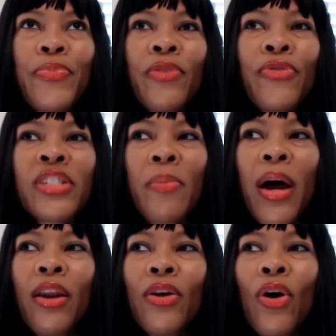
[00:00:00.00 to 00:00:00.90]
for
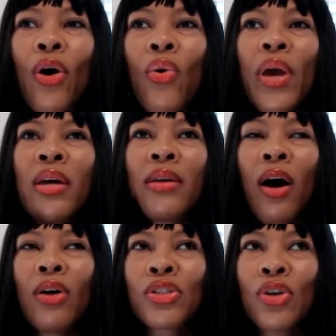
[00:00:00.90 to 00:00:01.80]
somebody to go and
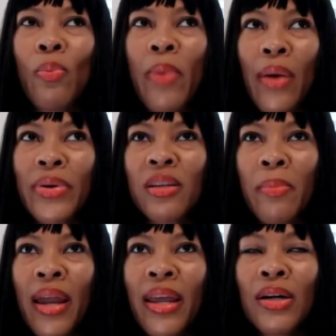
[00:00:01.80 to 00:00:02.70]
also marry
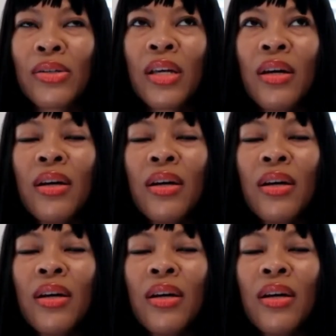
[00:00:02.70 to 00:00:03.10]
somebody else,